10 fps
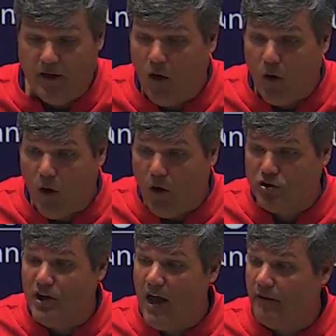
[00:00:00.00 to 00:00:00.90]
our
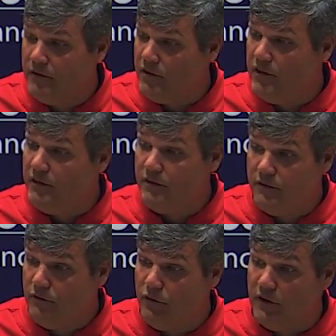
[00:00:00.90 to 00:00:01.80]
challenge
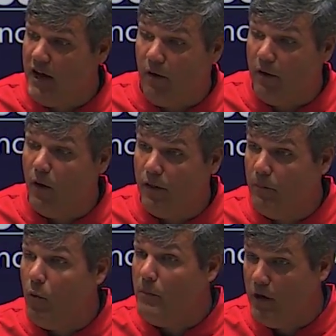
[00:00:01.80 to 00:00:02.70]
is to carry on the
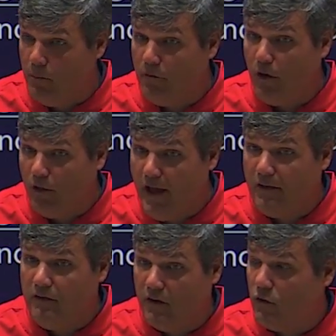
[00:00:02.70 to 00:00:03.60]
momentum of our
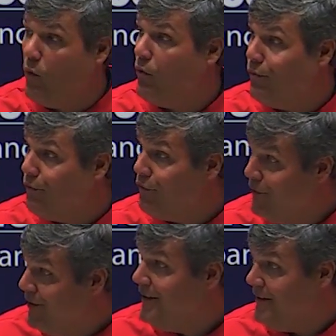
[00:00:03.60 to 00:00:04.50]
last 6 quarters
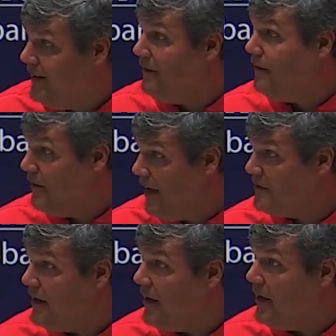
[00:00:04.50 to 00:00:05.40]
into the
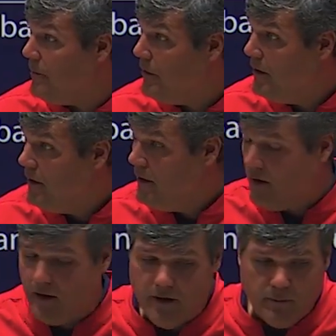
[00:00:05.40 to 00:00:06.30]
next game.
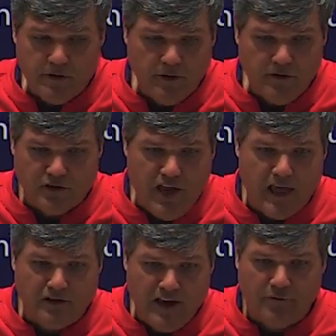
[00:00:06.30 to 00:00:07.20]
But the
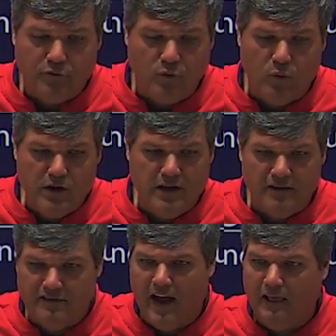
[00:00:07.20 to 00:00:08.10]
challenge after a win
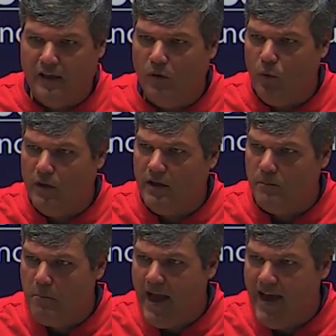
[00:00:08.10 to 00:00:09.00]
is not let a
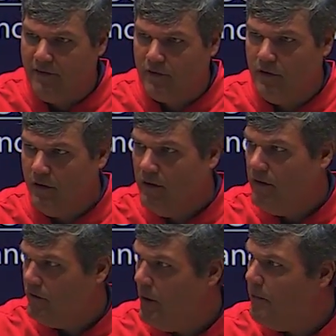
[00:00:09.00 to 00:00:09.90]
win mask
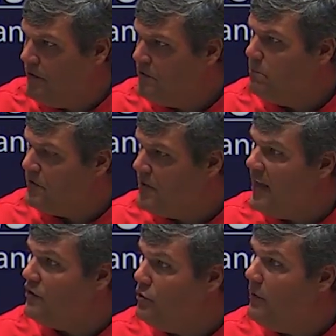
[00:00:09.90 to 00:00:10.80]
some of the
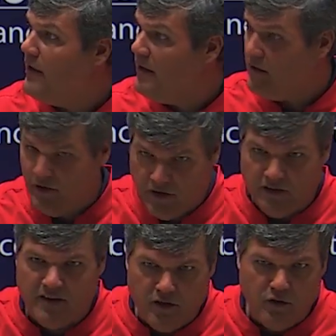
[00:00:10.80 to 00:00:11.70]
mistakes you made.
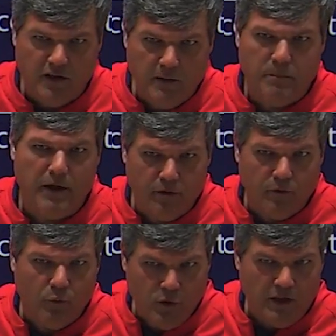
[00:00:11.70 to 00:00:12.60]
Continue to get
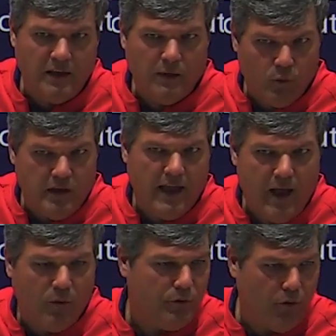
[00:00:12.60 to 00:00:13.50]
better week in, week
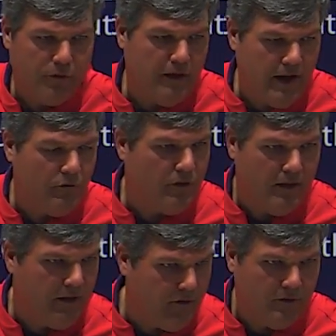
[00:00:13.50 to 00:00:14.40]
out. Don't think
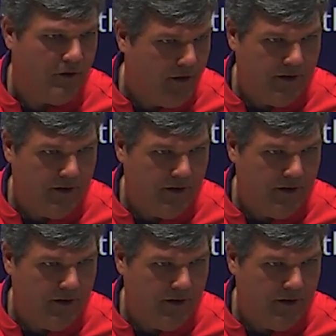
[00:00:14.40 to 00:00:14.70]
everything is